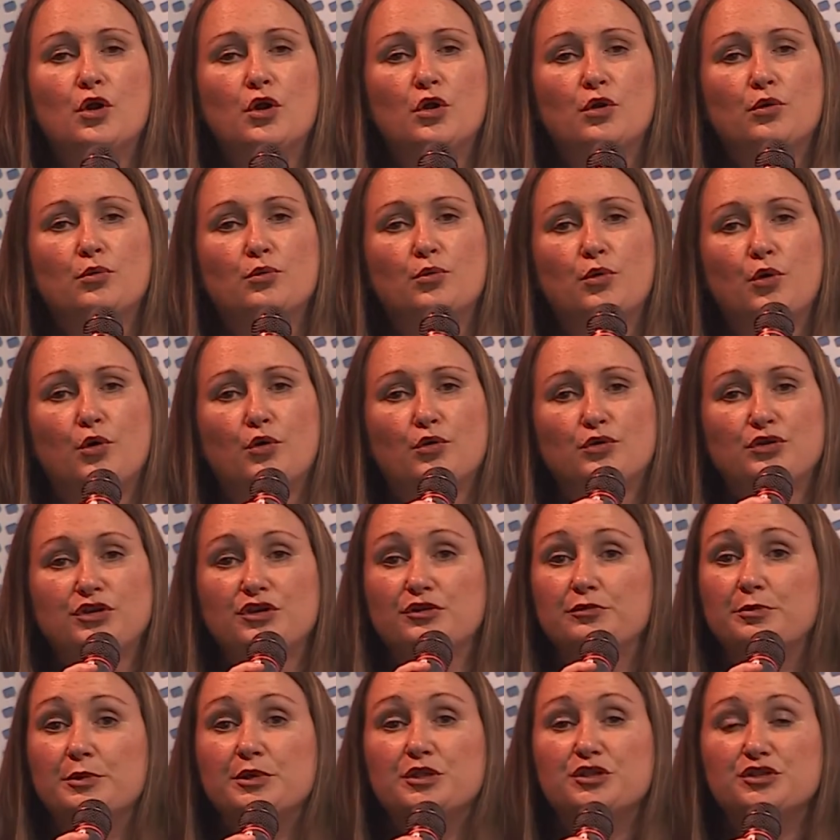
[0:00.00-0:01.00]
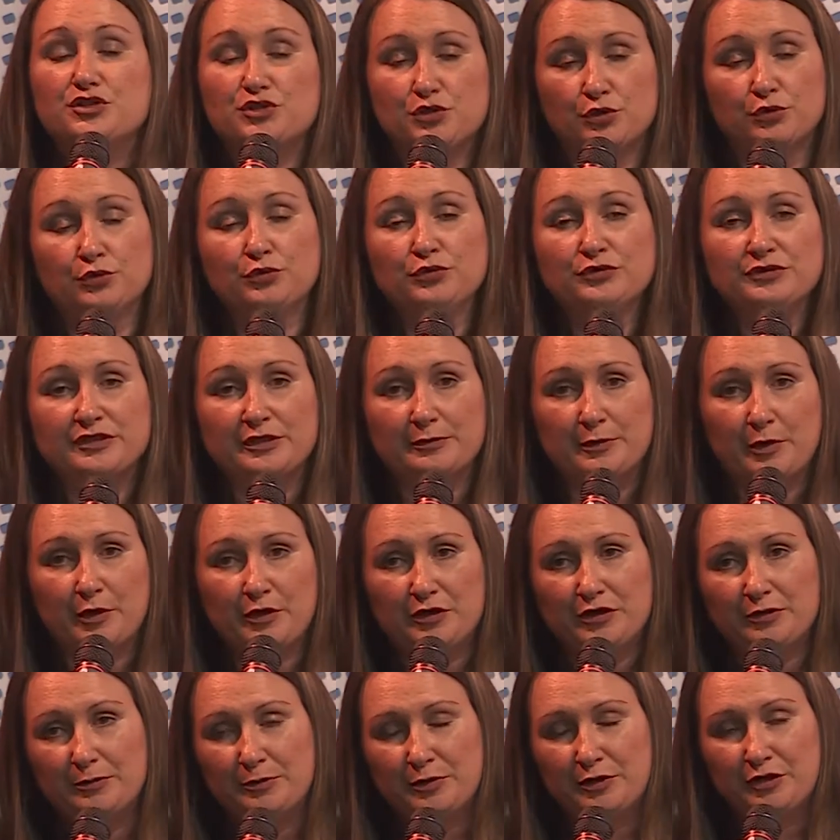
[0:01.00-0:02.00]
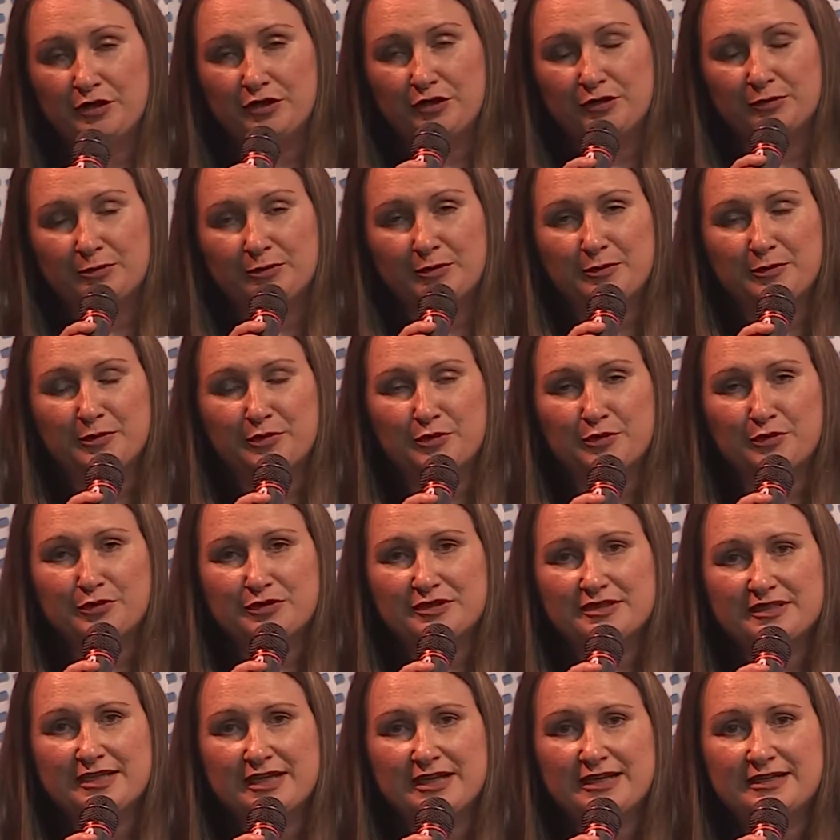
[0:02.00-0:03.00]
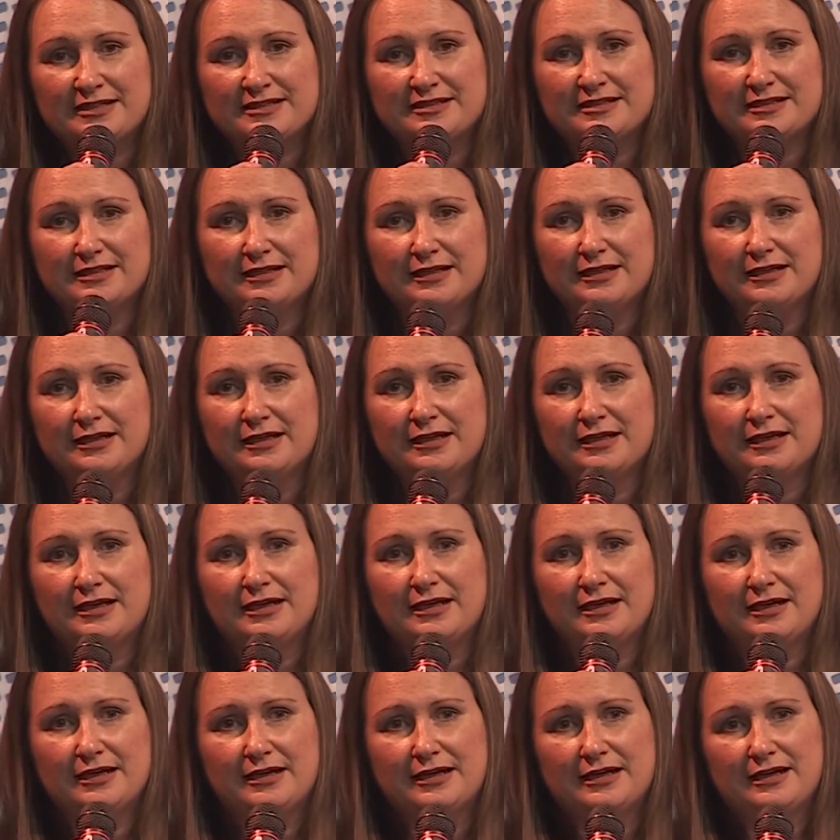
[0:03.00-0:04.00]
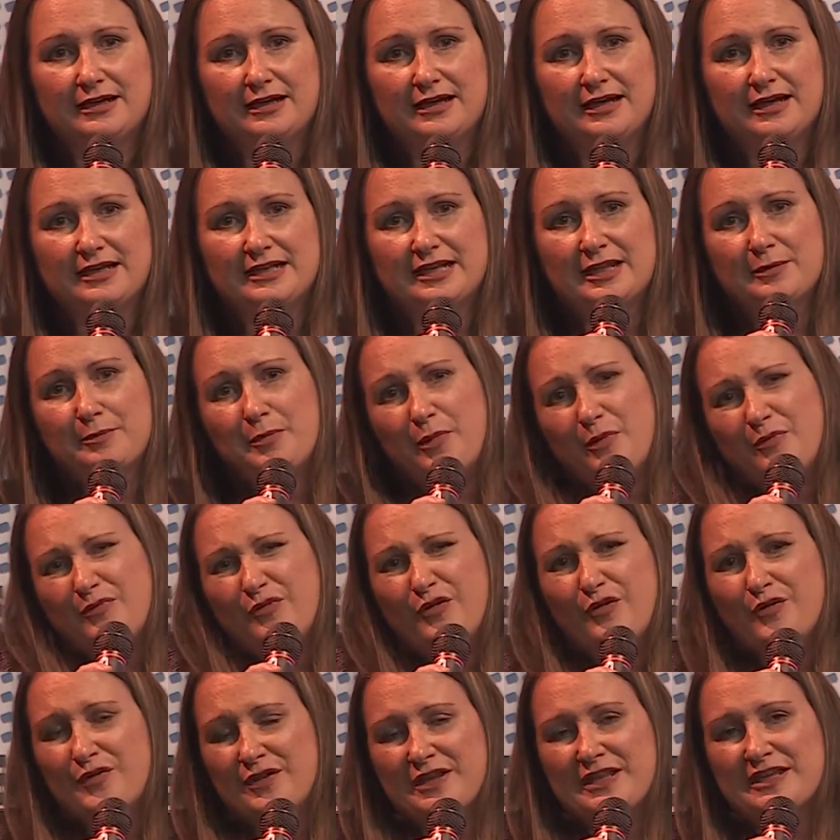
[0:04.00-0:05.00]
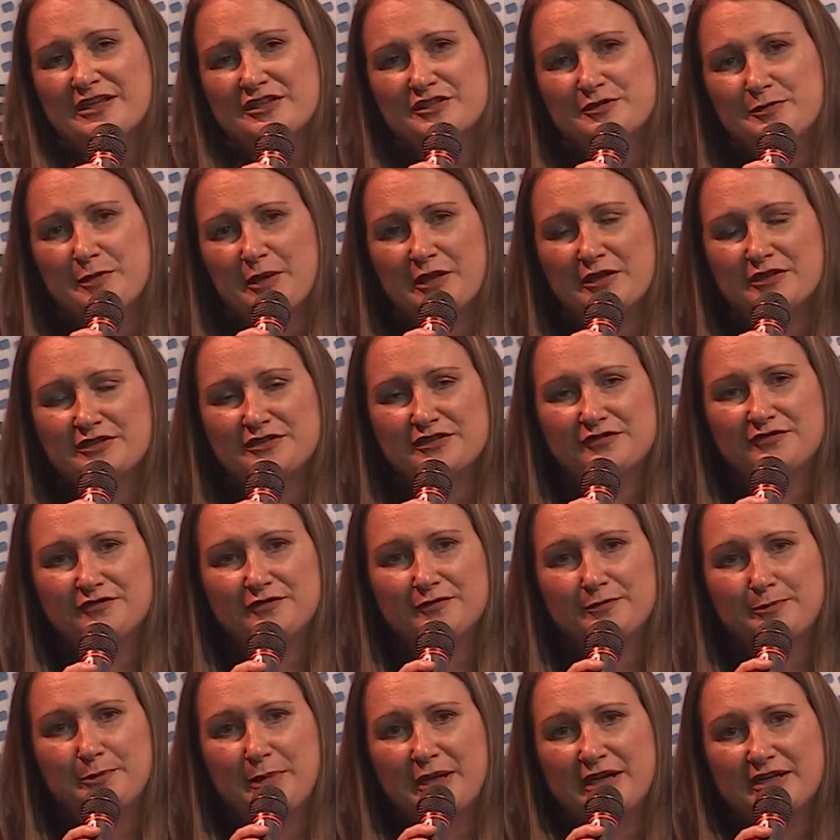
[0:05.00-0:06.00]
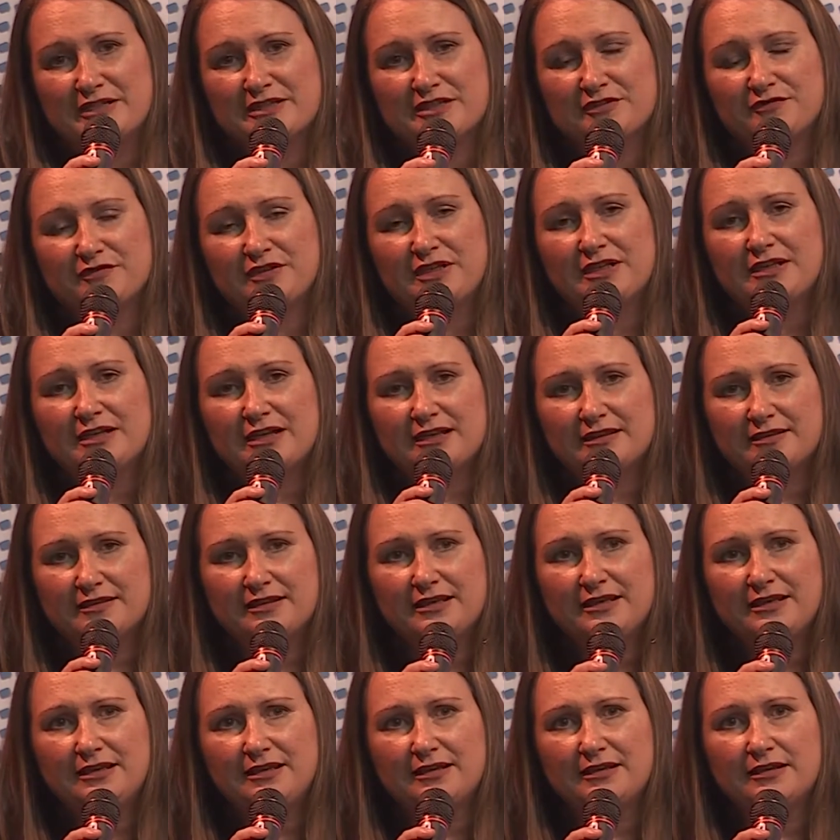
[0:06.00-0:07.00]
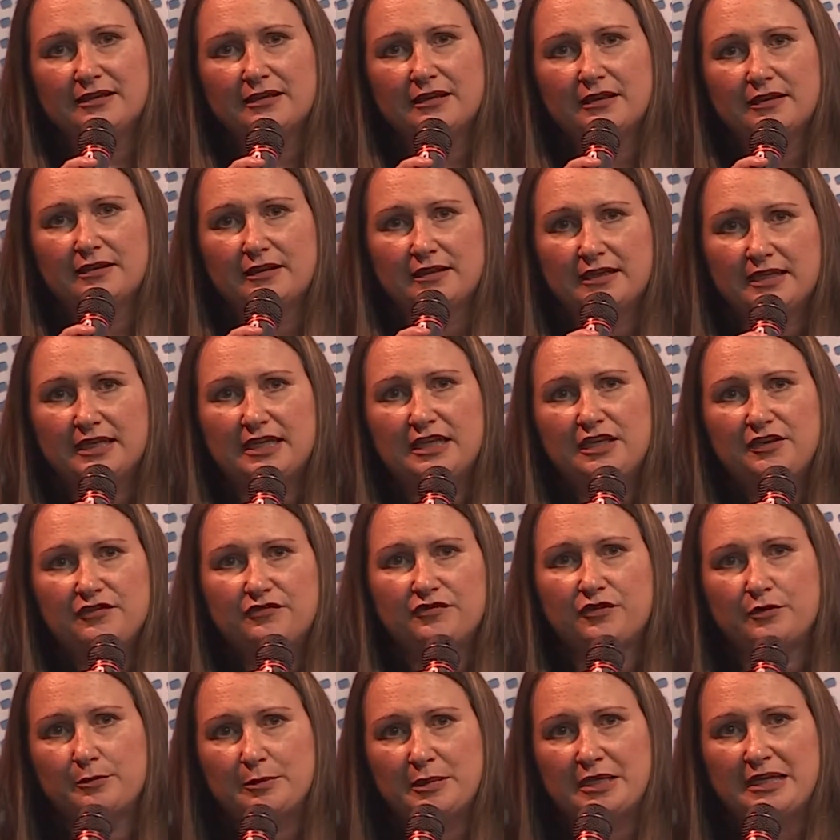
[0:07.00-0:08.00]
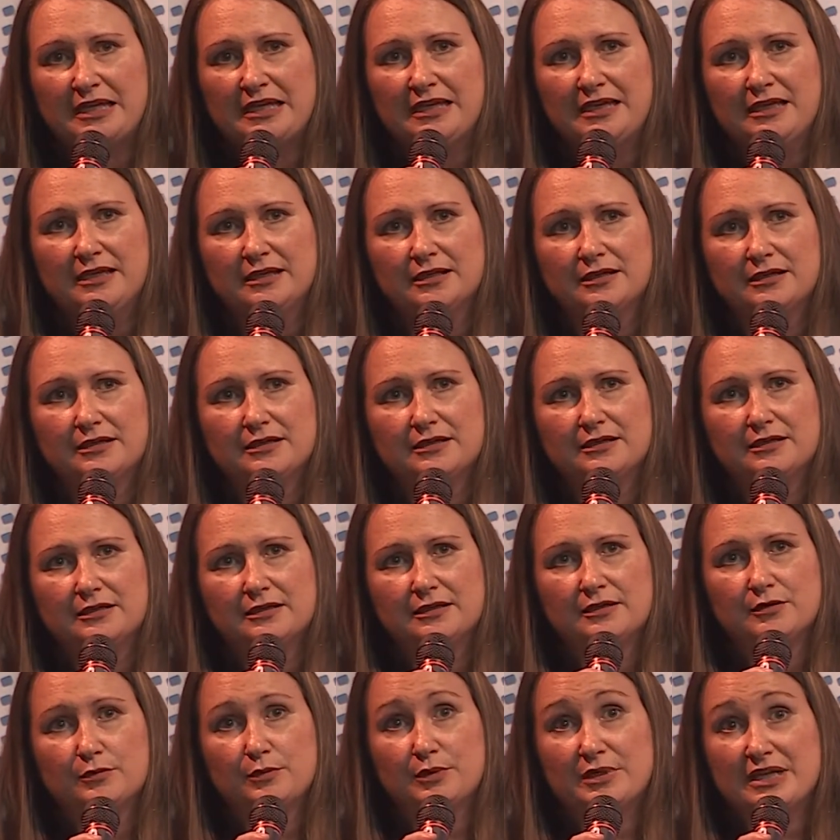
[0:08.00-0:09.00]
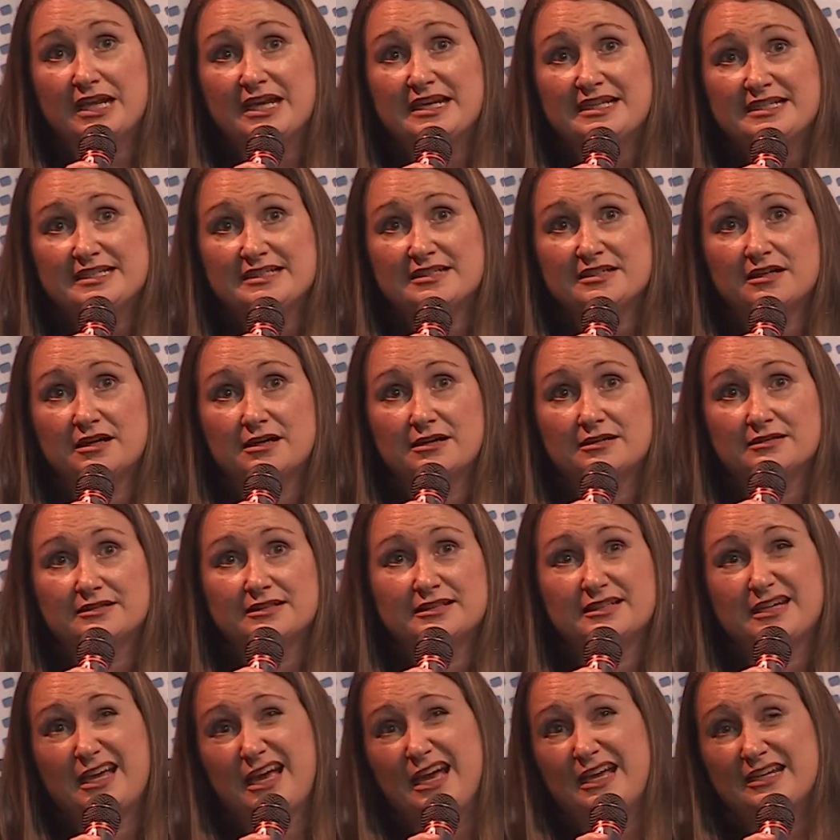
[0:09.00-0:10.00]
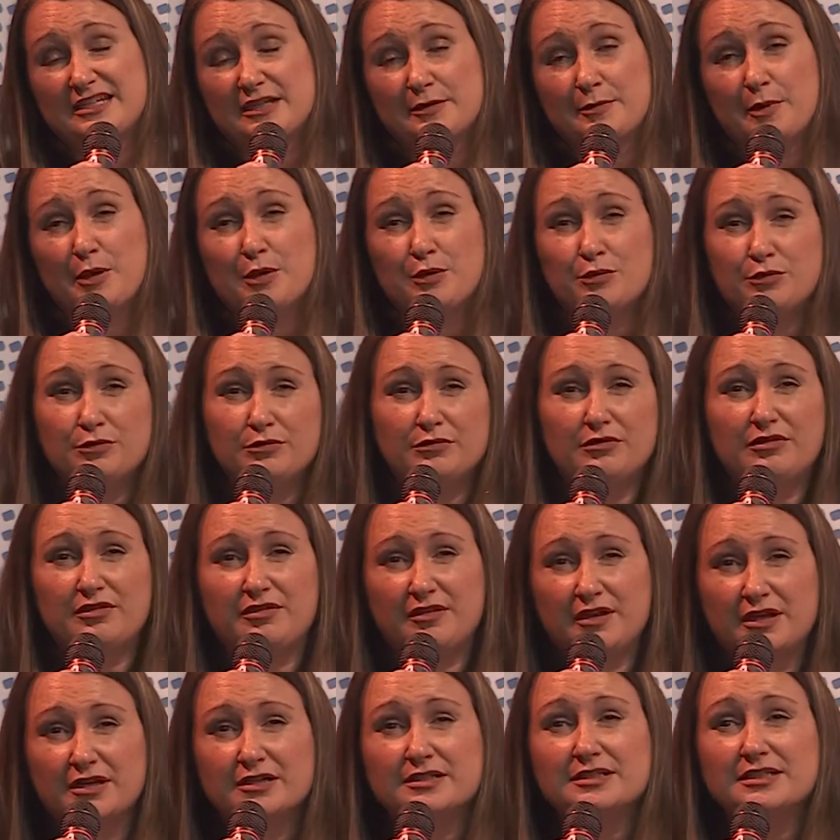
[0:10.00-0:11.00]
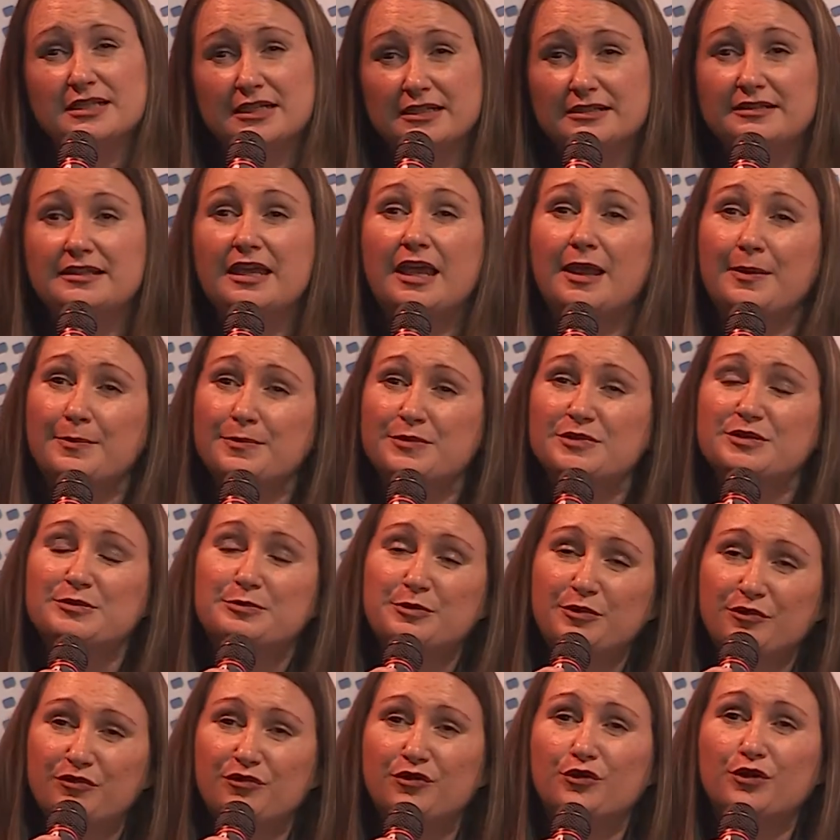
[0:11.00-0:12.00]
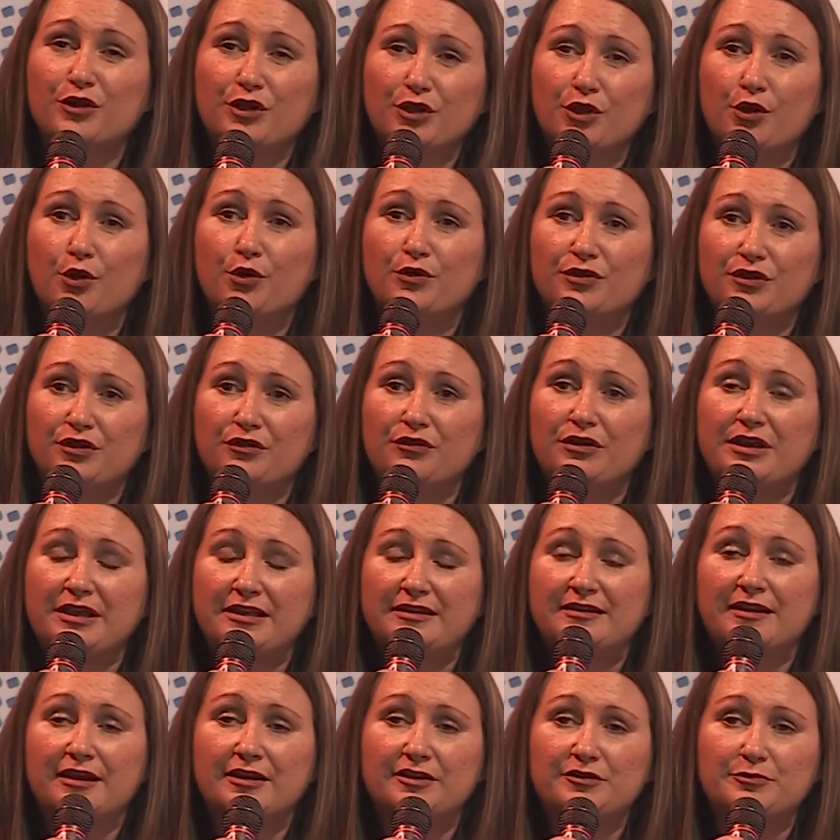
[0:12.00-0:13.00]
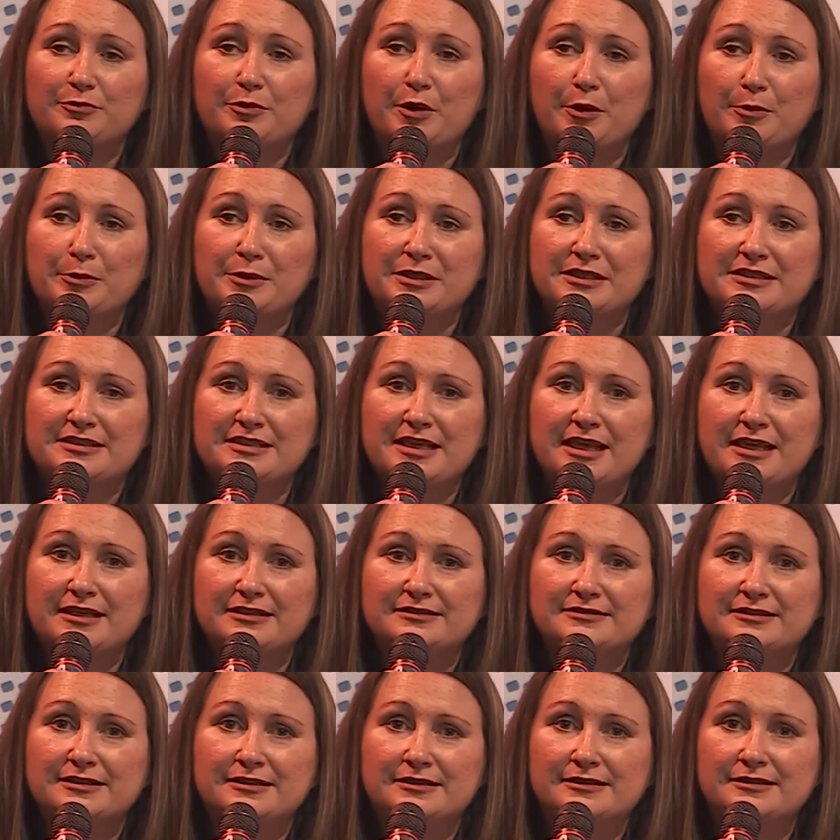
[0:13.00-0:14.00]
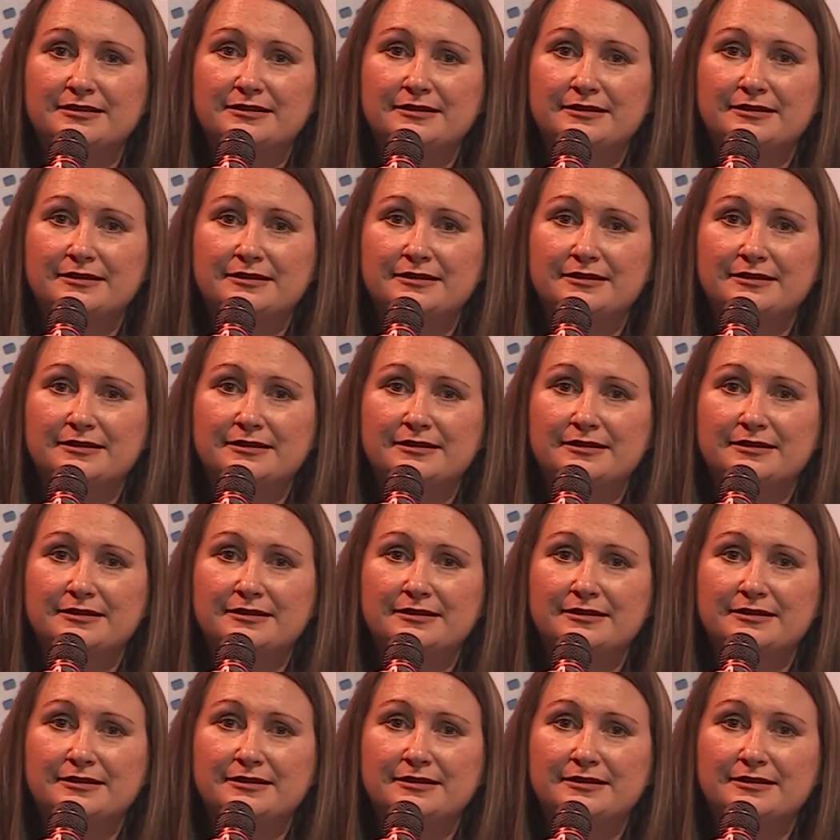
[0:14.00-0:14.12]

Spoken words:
what you've been told about the procurement process. And above all else, persevere. I think the key for me, when I started, I had about 30 attempts before I got on the radar of public sector.